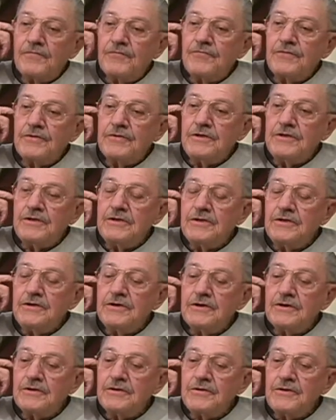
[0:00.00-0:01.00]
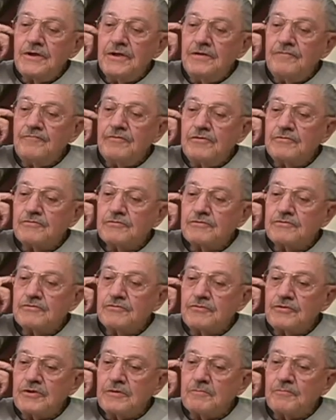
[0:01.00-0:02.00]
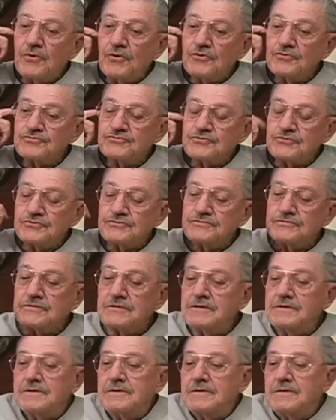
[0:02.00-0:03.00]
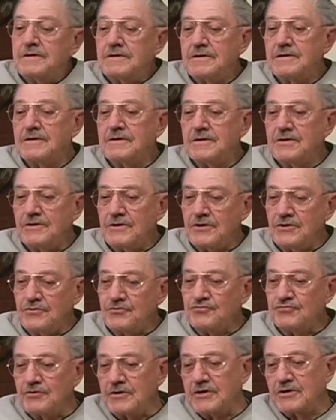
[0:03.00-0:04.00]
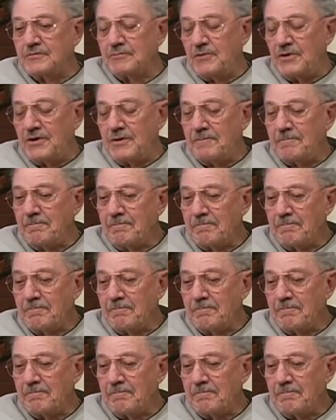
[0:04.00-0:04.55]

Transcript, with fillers: The Navy recruiting posters intrigued me.